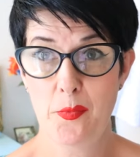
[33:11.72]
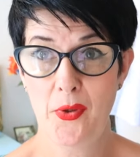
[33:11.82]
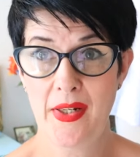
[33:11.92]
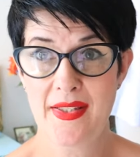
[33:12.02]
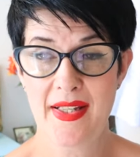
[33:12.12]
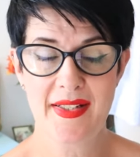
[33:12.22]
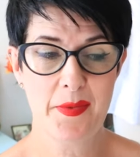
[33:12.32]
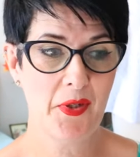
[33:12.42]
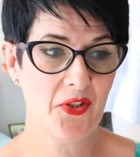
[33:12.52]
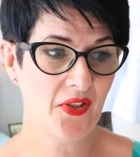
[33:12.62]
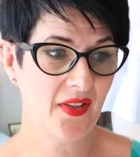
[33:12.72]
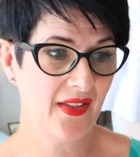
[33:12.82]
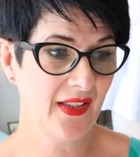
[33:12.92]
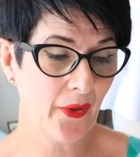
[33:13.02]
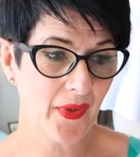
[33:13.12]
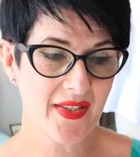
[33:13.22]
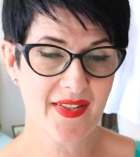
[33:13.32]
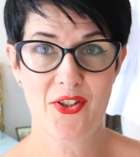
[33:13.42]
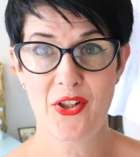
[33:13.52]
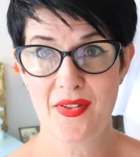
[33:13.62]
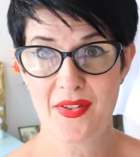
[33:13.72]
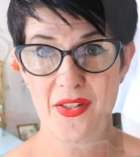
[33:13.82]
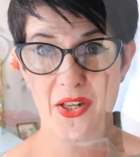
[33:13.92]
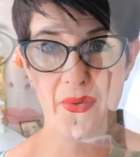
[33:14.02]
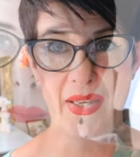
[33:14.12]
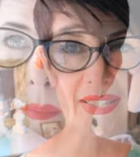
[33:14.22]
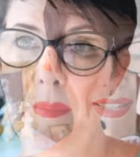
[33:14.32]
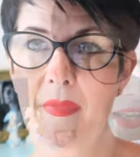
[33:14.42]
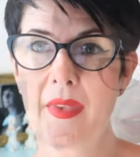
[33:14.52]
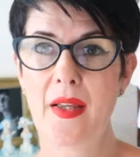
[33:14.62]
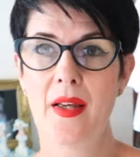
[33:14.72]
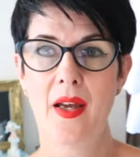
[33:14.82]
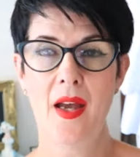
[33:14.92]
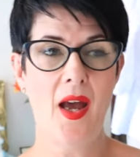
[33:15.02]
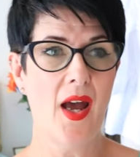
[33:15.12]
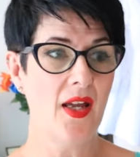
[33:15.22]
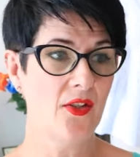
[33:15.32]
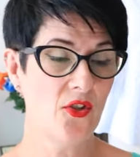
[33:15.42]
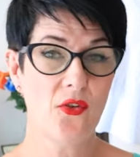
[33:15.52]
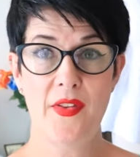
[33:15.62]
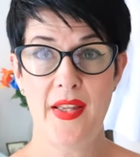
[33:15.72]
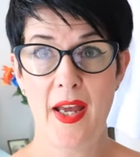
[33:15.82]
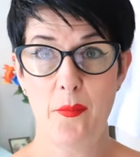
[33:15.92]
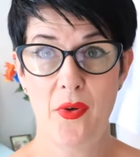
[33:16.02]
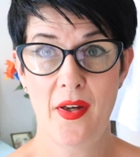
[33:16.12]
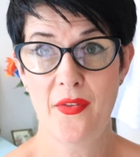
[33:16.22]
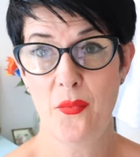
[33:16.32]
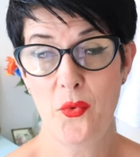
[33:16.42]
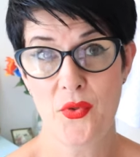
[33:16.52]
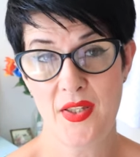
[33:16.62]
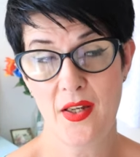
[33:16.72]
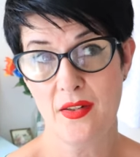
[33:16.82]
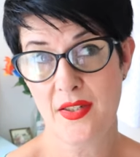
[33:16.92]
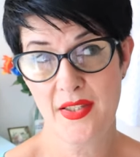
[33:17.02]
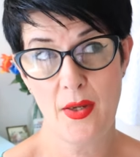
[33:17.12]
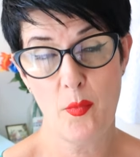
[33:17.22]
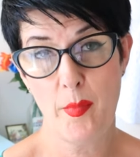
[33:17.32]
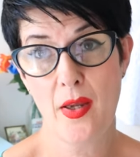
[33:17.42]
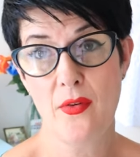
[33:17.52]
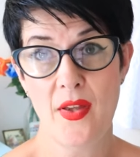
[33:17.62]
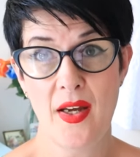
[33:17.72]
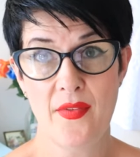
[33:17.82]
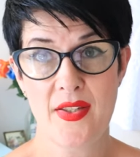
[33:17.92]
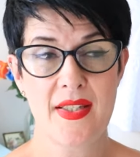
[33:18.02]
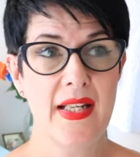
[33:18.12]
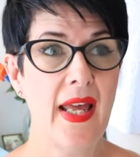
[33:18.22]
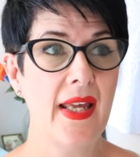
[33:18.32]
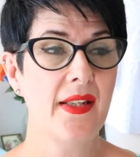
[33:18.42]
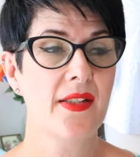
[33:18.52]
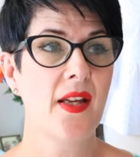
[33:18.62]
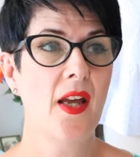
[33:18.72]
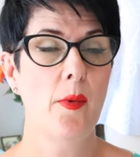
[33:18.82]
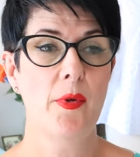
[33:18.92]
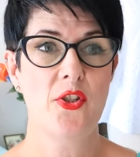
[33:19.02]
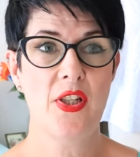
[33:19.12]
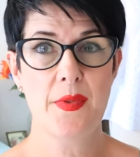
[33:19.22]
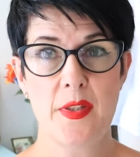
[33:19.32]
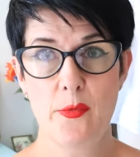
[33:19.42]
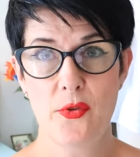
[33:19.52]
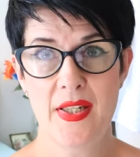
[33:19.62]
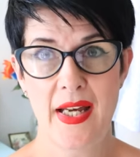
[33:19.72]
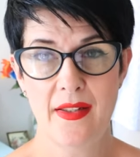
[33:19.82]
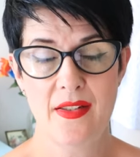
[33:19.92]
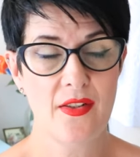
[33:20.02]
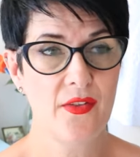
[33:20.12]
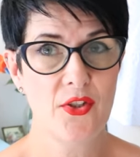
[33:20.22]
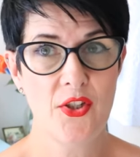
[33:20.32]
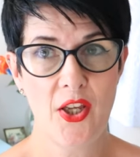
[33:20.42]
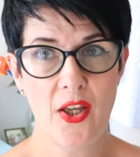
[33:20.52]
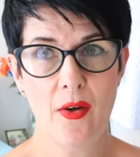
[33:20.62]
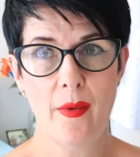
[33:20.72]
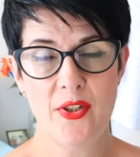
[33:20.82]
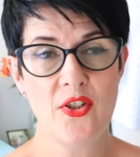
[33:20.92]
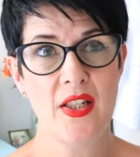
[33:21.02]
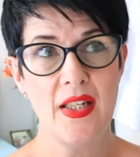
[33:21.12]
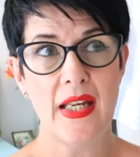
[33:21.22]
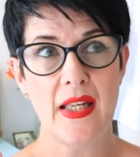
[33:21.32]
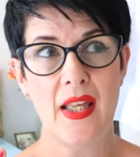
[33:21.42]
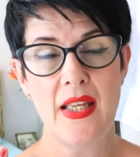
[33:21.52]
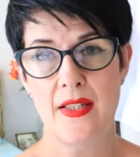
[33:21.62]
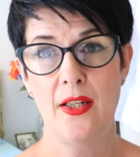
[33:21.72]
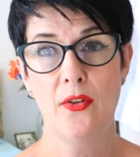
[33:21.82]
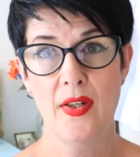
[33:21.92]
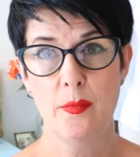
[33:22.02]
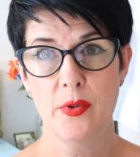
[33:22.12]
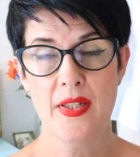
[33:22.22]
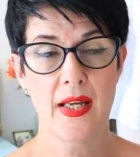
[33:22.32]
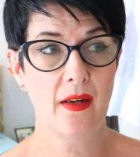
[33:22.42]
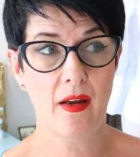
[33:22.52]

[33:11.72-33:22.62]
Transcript: Preece exhibition in Lewes, Charleston, Lewes. And Dorothy Hepworth was the artist. They were both at the Slade, but she the more talented of the two. I mean, she is an incredible talent.